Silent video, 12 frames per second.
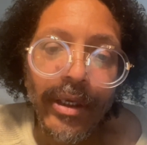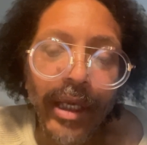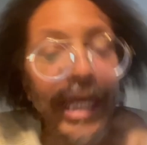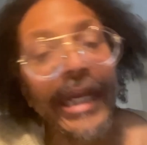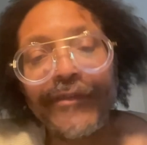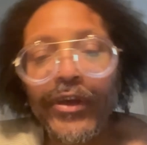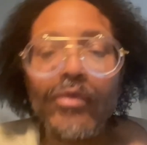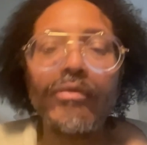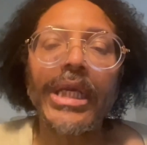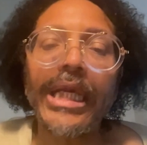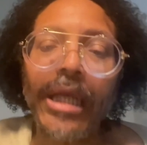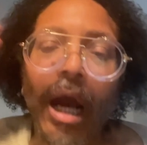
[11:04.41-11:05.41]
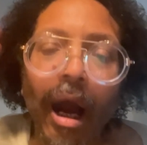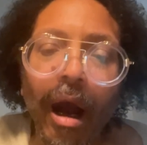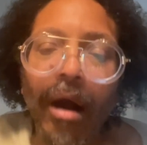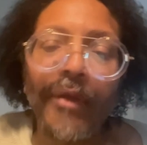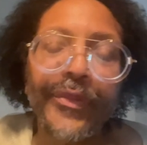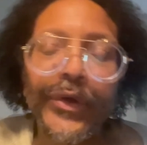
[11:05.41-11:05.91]
And if you read
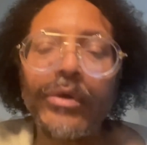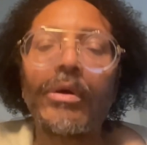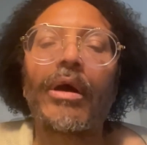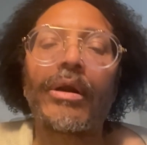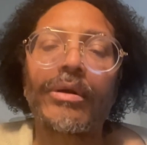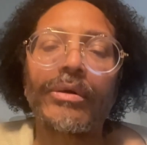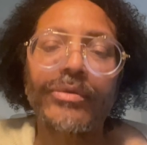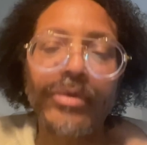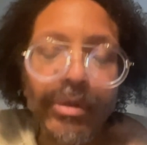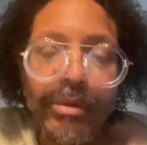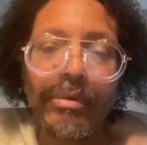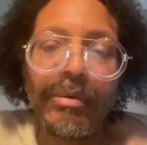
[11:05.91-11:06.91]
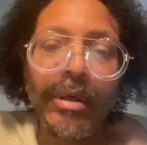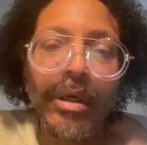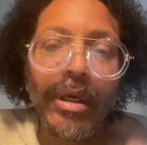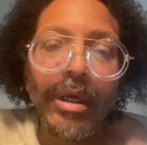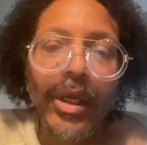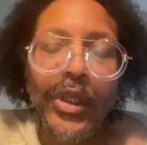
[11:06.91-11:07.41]
all through Article 2,
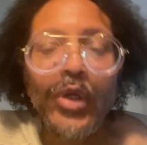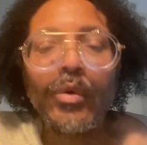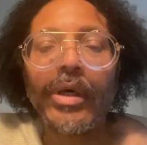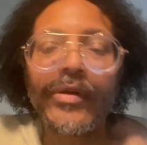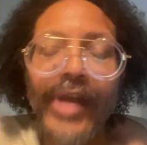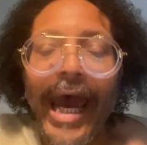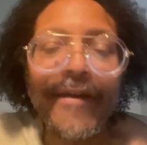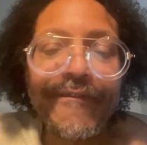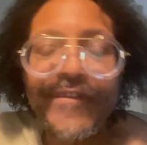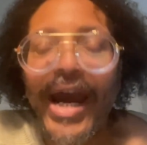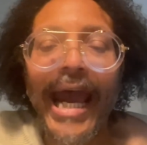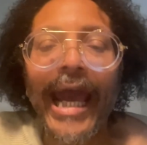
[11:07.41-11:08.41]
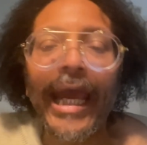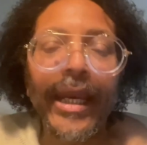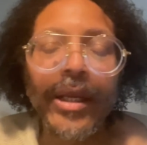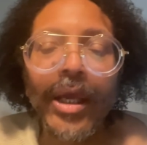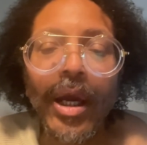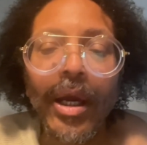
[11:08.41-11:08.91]
you will not find